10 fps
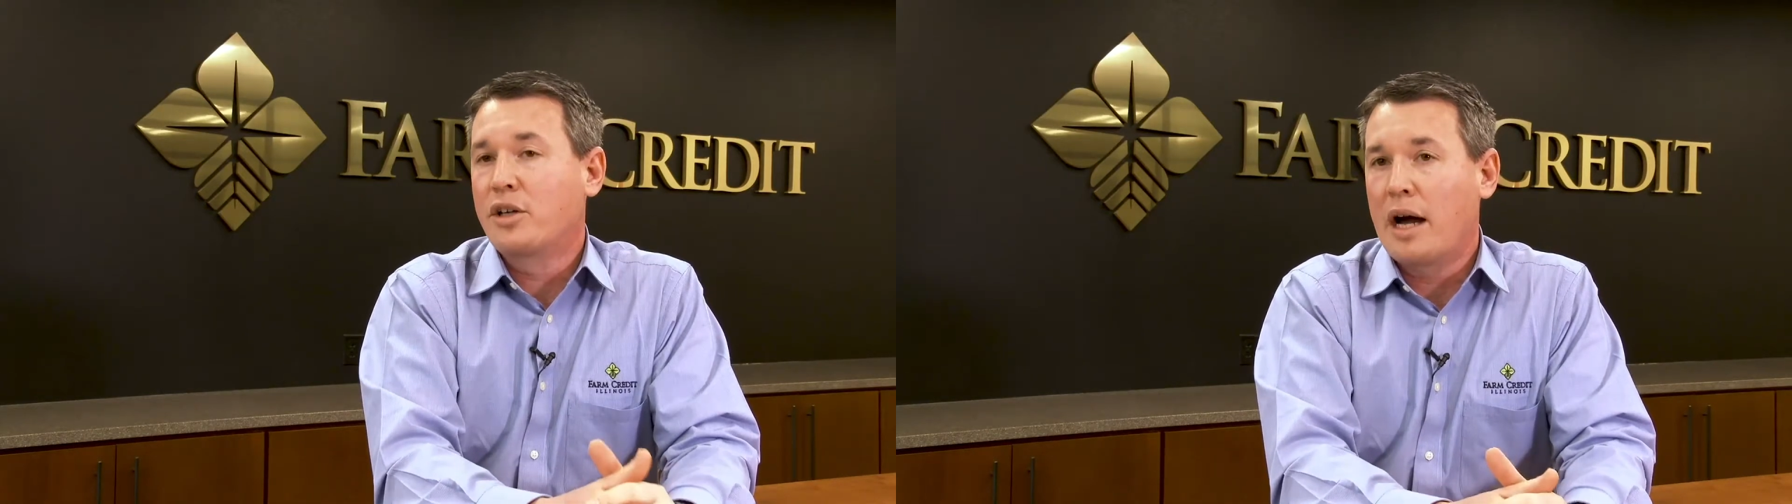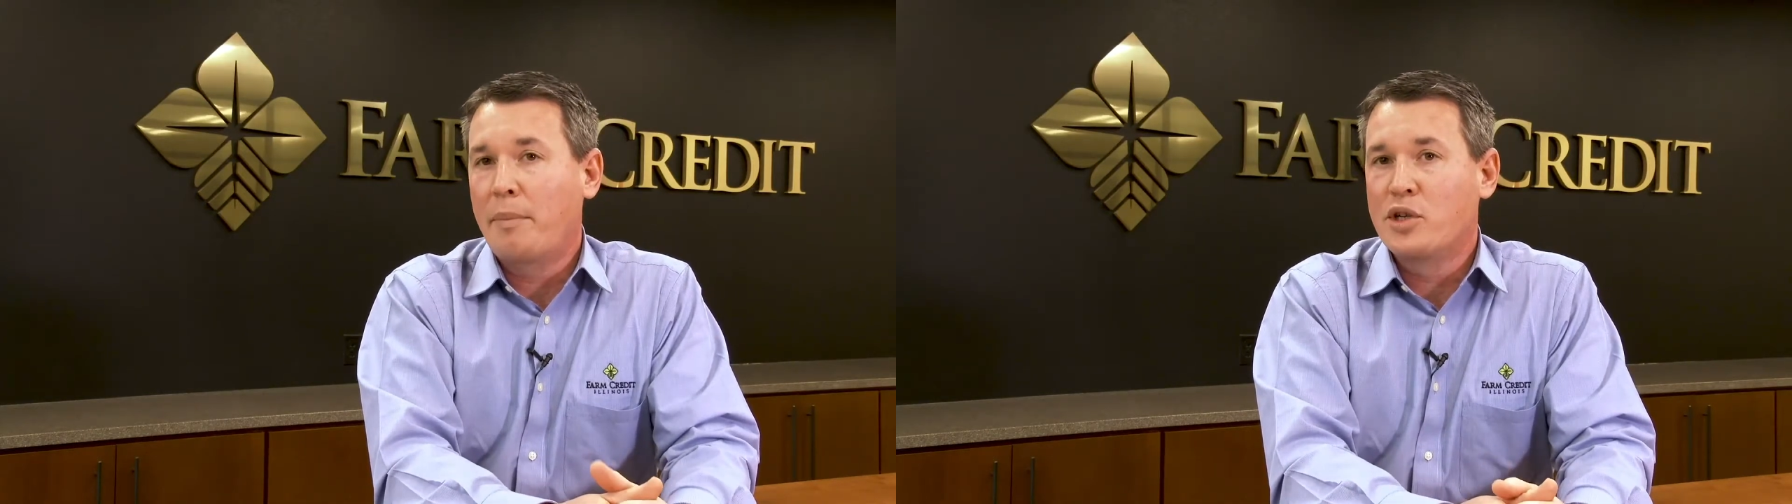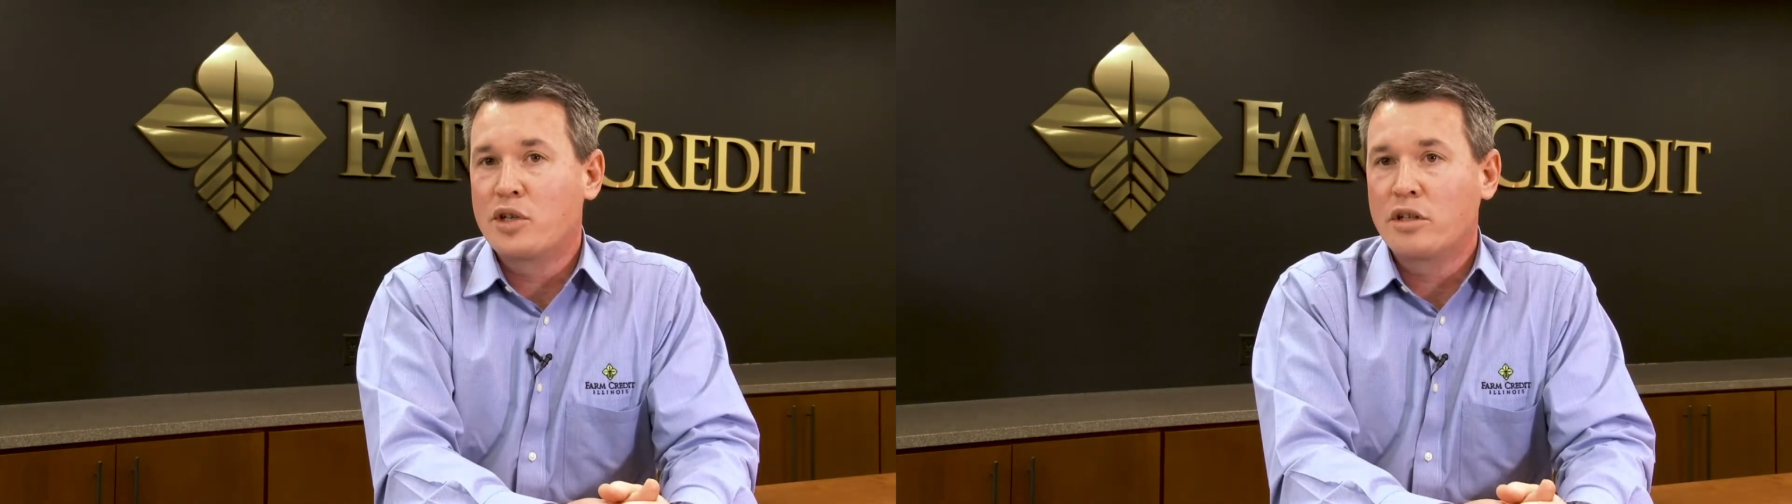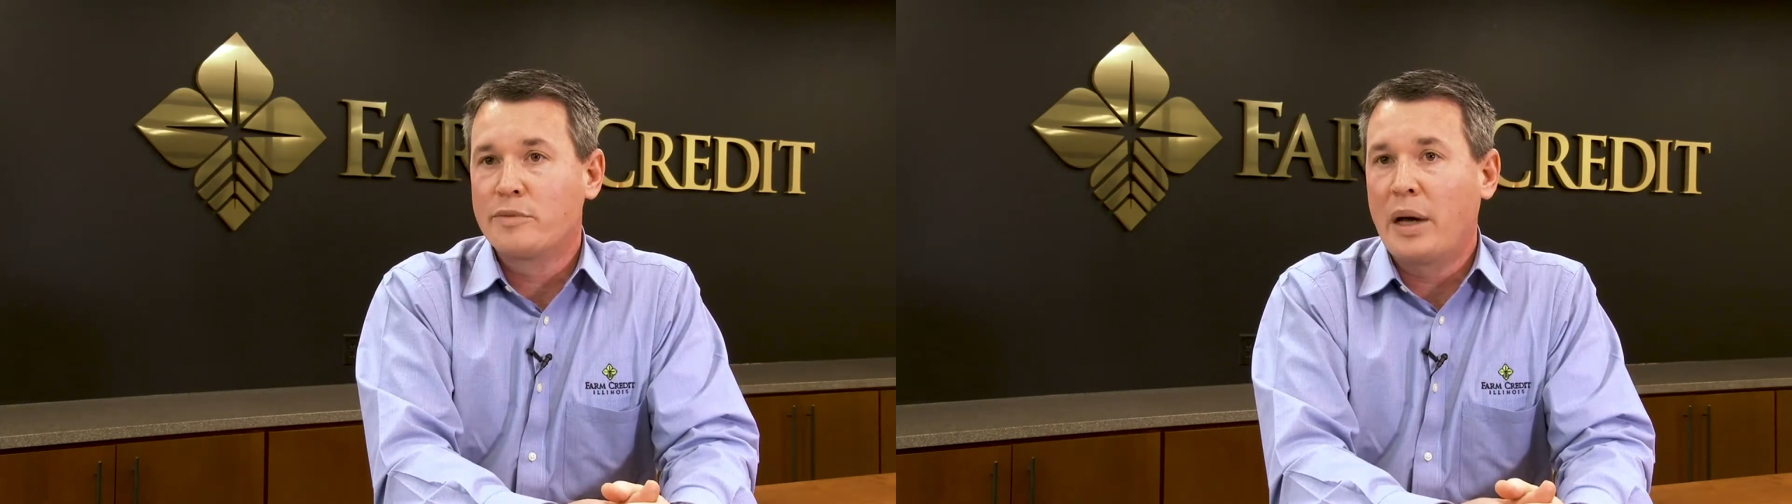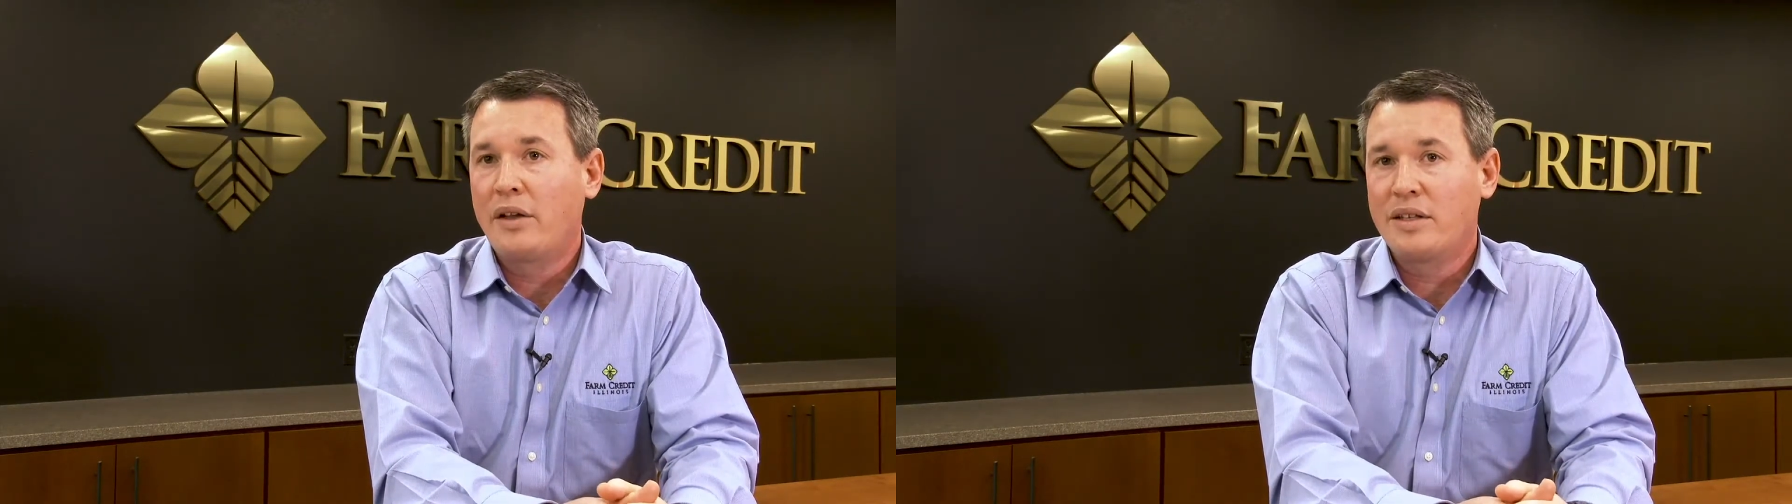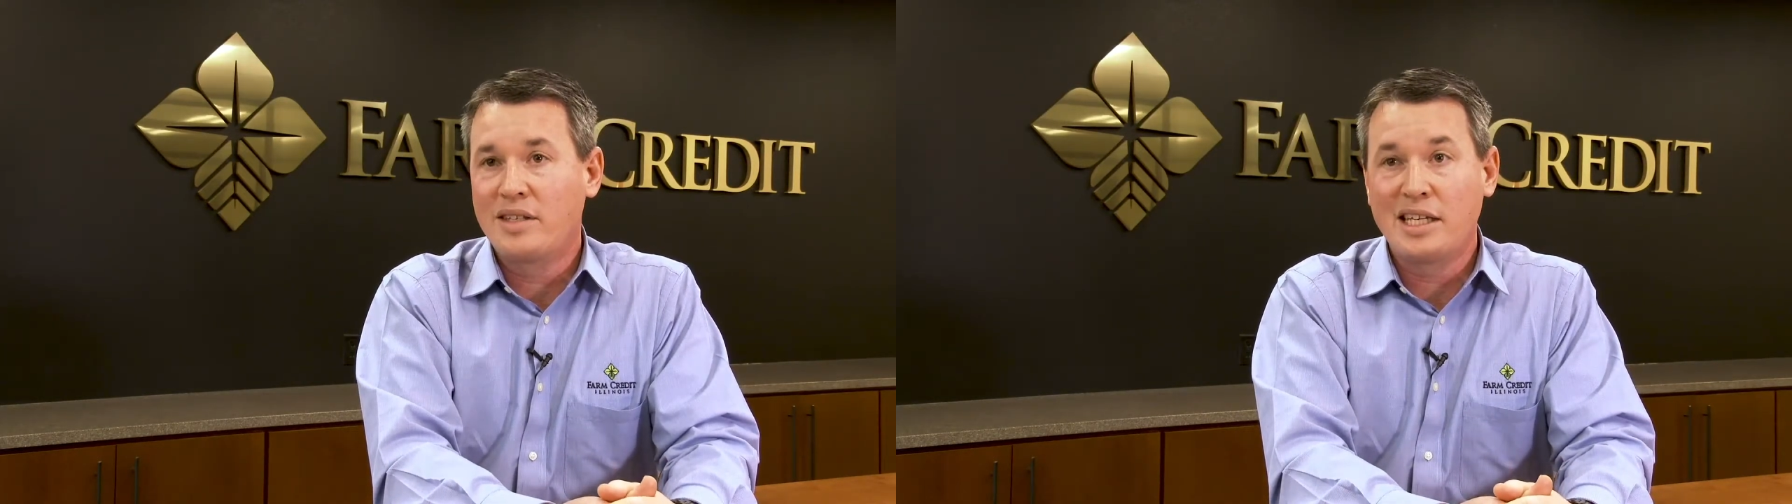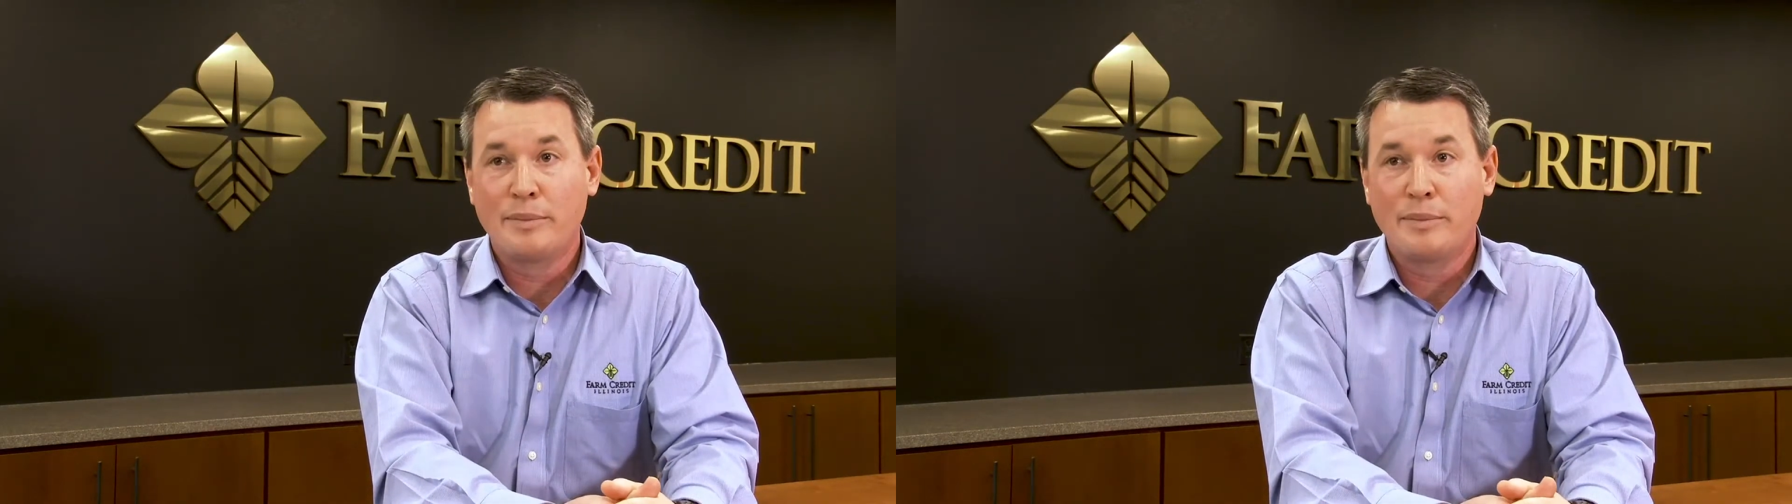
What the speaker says: crop insurance policy